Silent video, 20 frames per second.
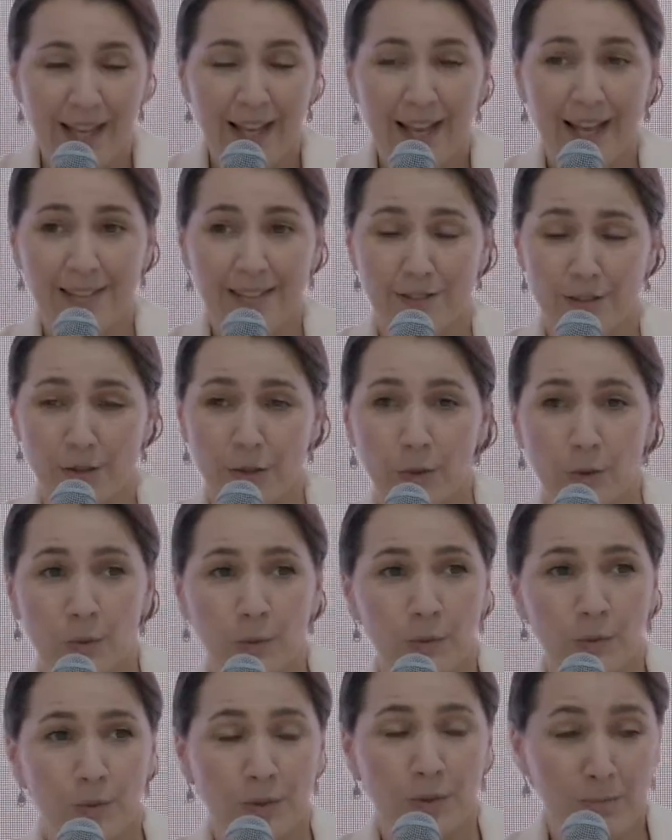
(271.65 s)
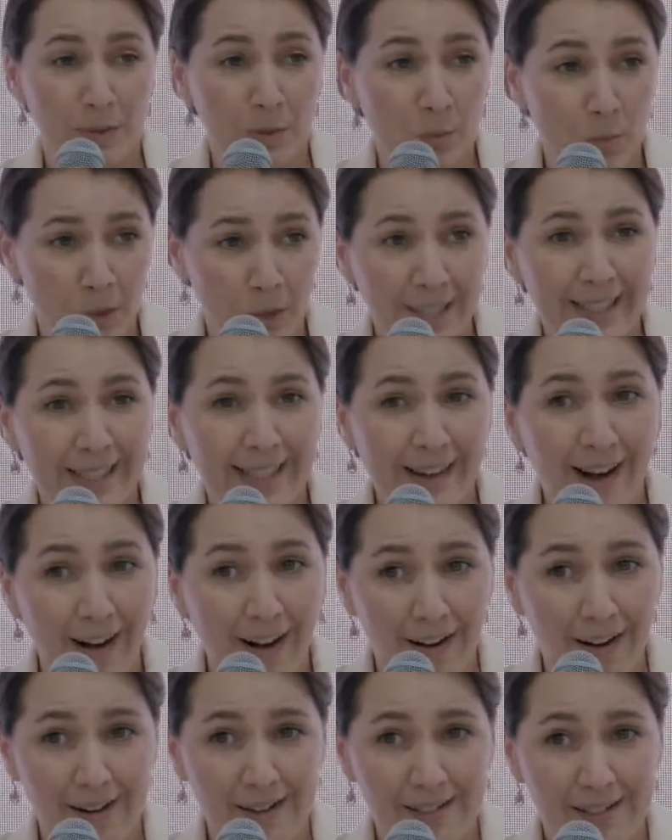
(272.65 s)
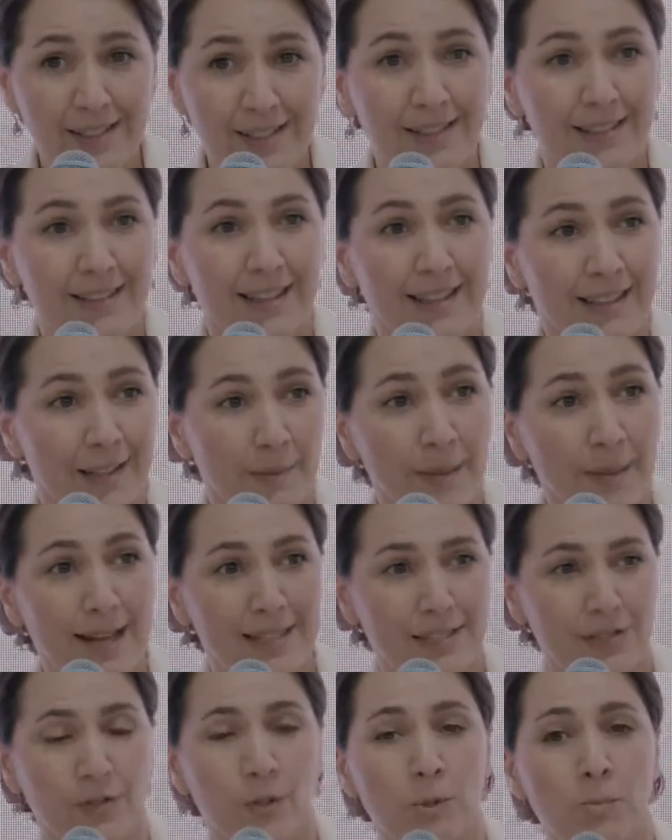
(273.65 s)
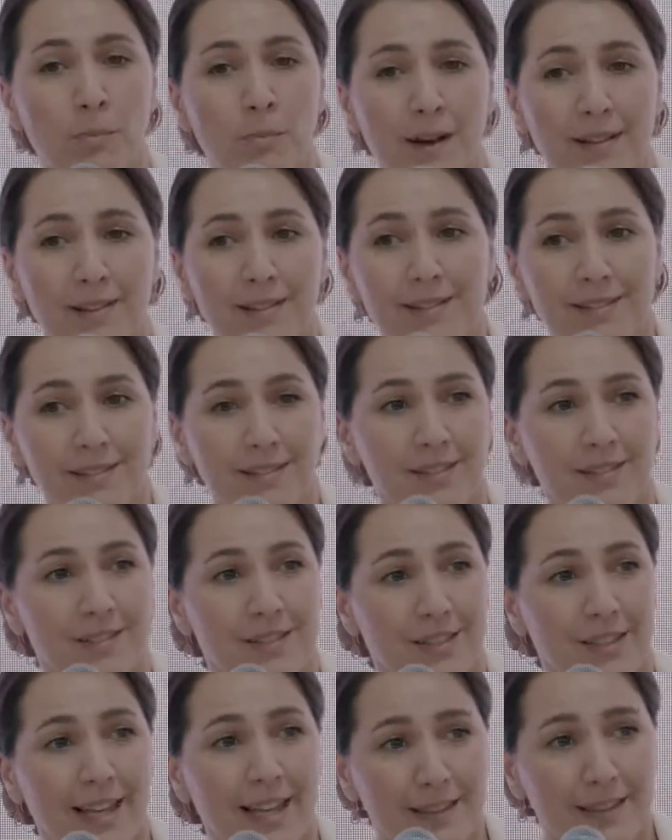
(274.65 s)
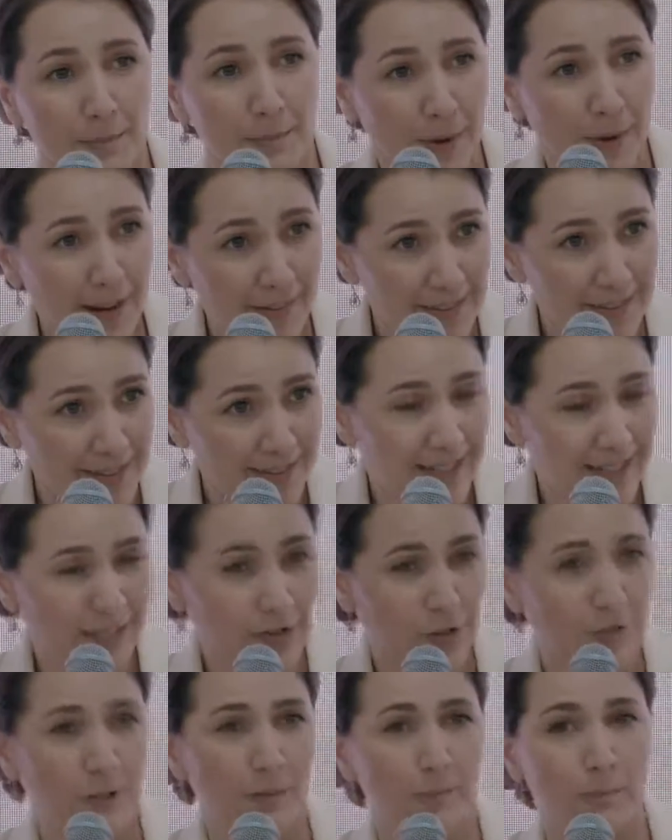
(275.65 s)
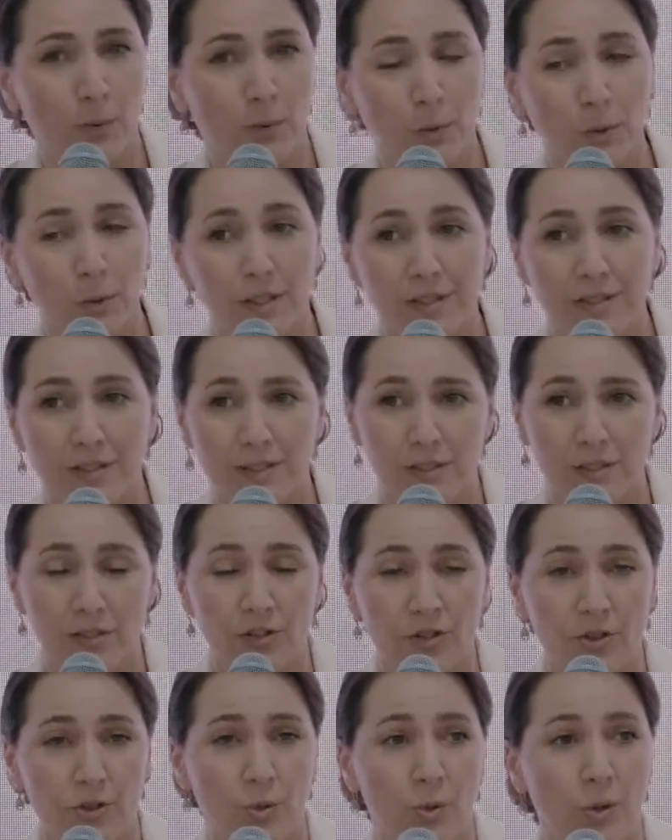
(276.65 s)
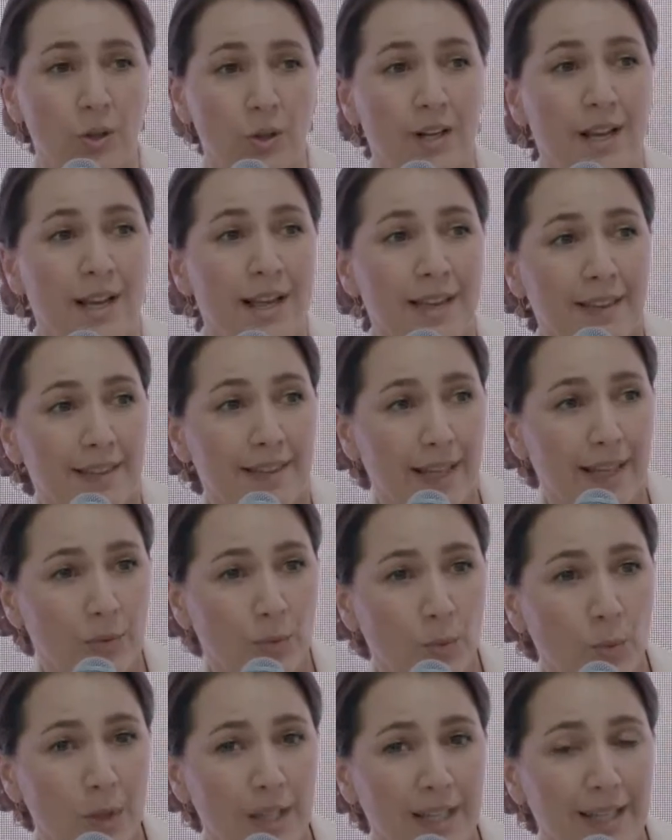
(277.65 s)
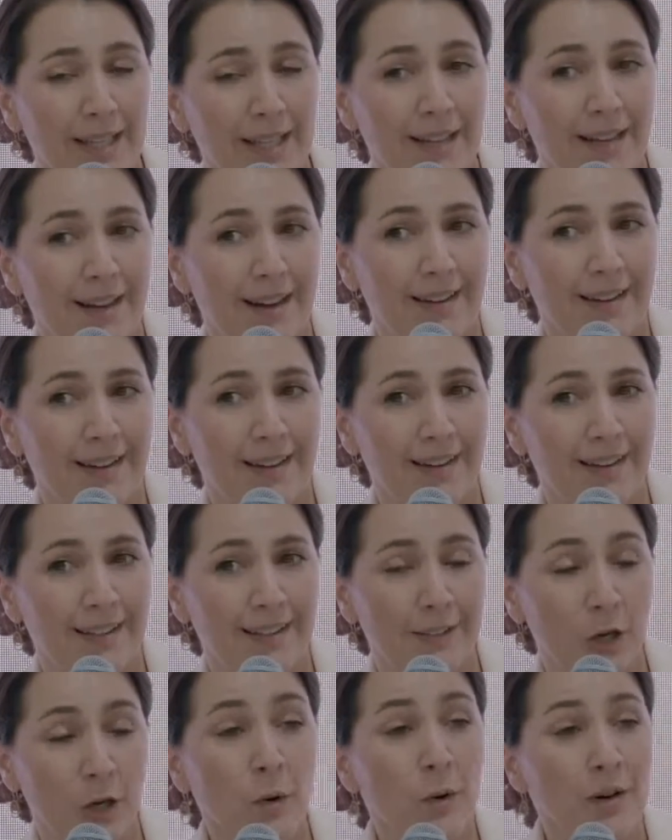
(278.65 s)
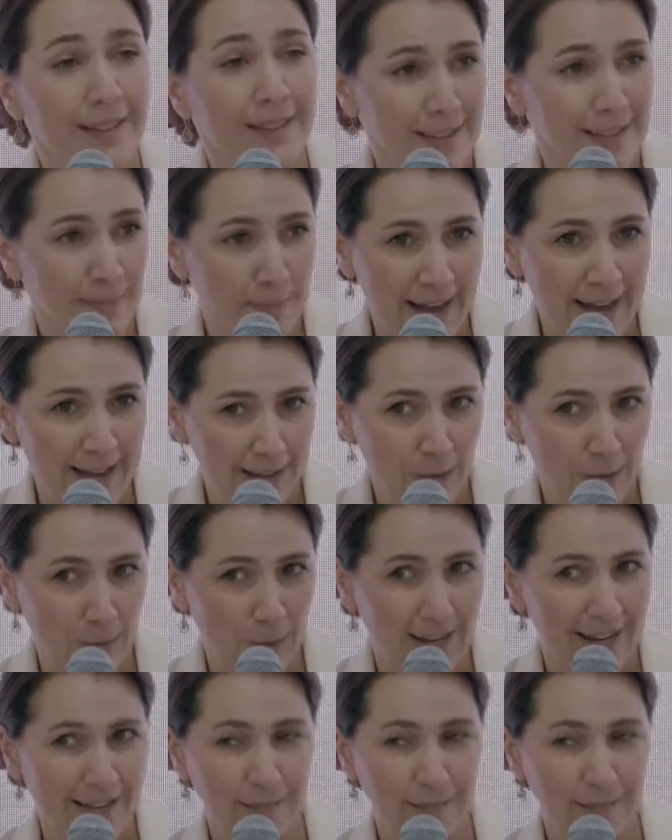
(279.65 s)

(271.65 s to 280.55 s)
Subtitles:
And so we've been working hard in the past few months to get the private sector on board to ensure that we go on this pathway.